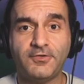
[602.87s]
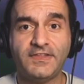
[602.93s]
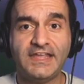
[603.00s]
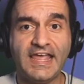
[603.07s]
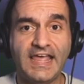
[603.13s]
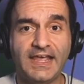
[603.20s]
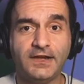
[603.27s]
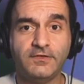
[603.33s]
the
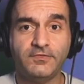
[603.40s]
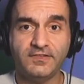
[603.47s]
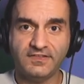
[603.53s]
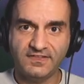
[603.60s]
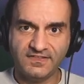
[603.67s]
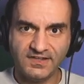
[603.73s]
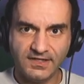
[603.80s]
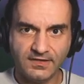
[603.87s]
head of the
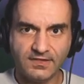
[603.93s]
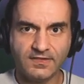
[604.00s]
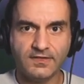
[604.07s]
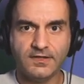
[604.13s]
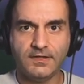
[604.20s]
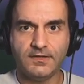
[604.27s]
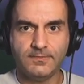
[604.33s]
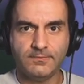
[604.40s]

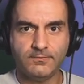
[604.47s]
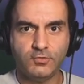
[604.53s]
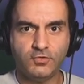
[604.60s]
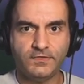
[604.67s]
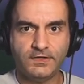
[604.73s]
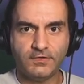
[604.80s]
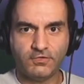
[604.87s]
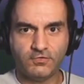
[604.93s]
DC
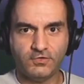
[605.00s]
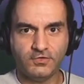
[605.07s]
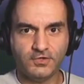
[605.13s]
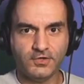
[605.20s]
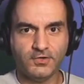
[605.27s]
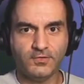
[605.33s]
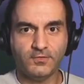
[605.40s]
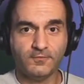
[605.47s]
movie
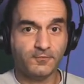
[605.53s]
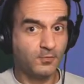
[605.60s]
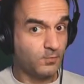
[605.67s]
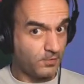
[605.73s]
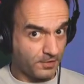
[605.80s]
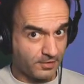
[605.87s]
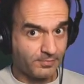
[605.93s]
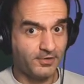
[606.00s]
studio for
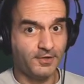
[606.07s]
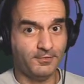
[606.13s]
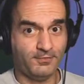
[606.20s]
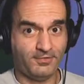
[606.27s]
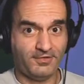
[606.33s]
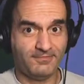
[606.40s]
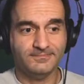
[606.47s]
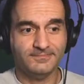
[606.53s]
Warner
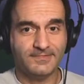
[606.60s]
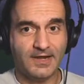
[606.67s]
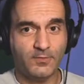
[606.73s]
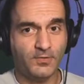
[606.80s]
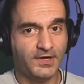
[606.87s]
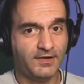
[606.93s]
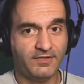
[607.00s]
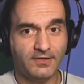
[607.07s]
Brothers. And
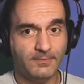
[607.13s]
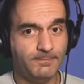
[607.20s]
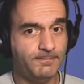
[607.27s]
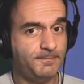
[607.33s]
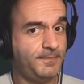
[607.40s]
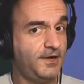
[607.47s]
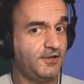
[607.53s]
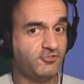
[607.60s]
we're going to see a
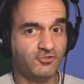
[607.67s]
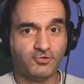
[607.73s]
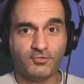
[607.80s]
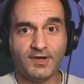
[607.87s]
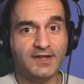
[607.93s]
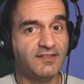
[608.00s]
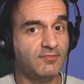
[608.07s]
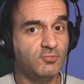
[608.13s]
bunch of
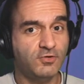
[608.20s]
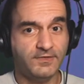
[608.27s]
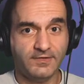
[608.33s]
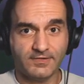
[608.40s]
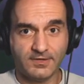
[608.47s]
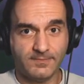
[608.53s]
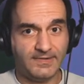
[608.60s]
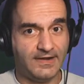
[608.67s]
crazy
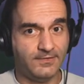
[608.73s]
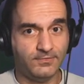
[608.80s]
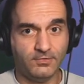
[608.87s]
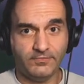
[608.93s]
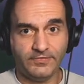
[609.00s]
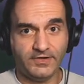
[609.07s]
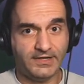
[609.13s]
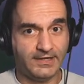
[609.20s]
movies come out
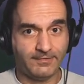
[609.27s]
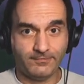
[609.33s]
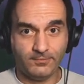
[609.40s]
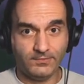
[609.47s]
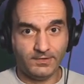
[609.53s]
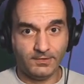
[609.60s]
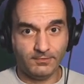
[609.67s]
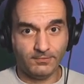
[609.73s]
over the next few
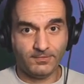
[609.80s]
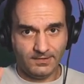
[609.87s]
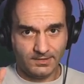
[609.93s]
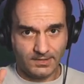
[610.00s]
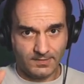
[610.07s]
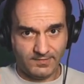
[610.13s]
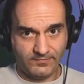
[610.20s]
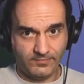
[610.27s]
years
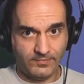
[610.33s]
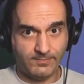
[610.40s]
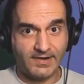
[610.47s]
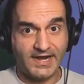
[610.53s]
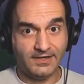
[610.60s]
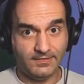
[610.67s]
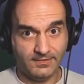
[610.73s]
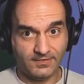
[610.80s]
coming from the
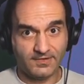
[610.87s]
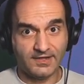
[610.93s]
mind of this